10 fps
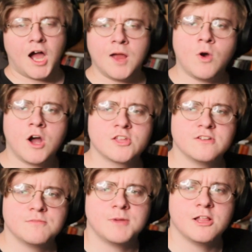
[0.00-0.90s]
I walked
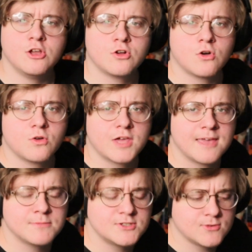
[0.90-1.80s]
into my local
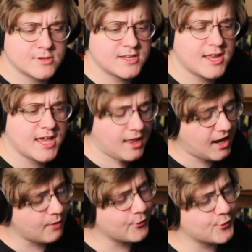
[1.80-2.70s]
game store today,
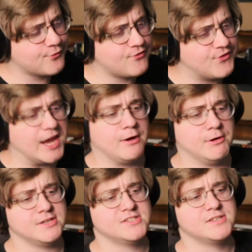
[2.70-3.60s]
and I was
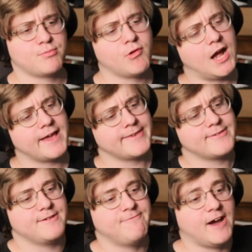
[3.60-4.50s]
very
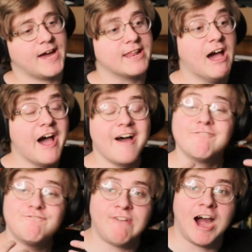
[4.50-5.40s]
surprised to find
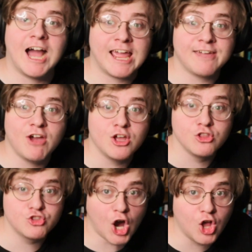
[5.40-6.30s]

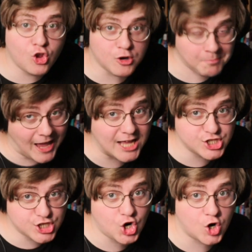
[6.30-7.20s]
$5
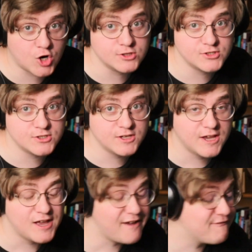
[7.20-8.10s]
Magic cards
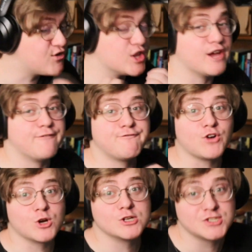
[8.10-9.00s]
for the
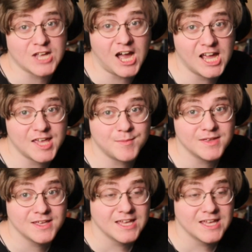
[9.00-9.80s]
first time